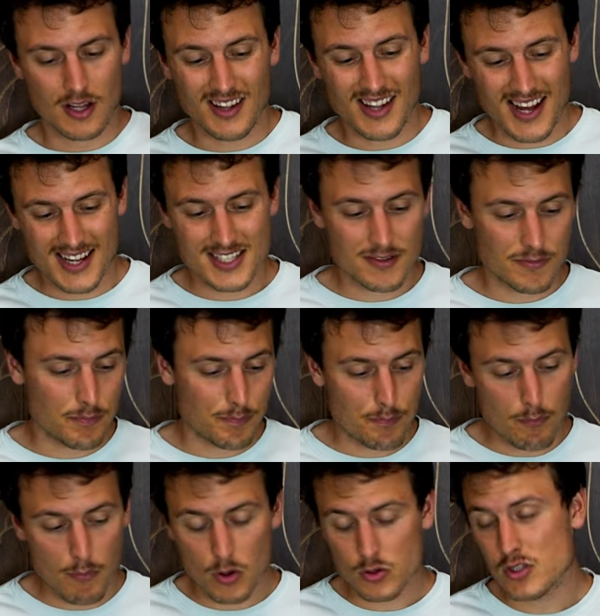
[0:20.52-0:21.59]
lots
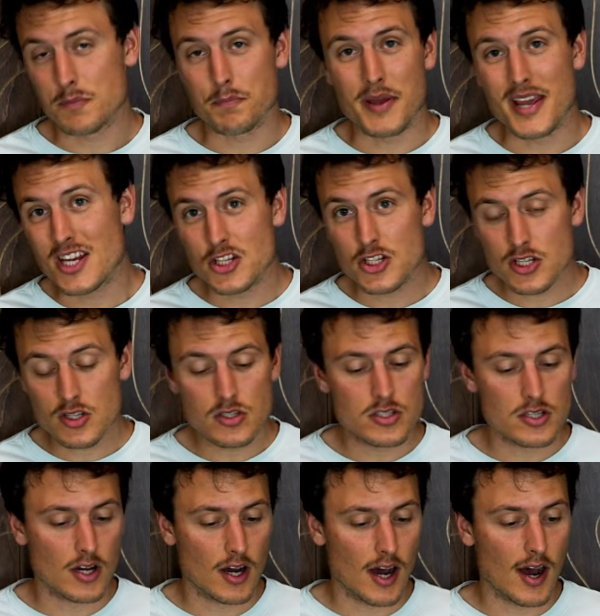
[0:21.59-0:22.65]
of mostly
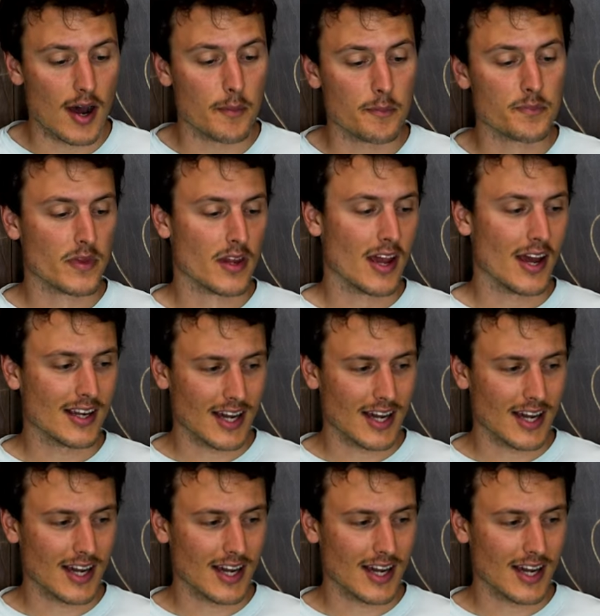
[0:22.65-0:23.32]
pinches, and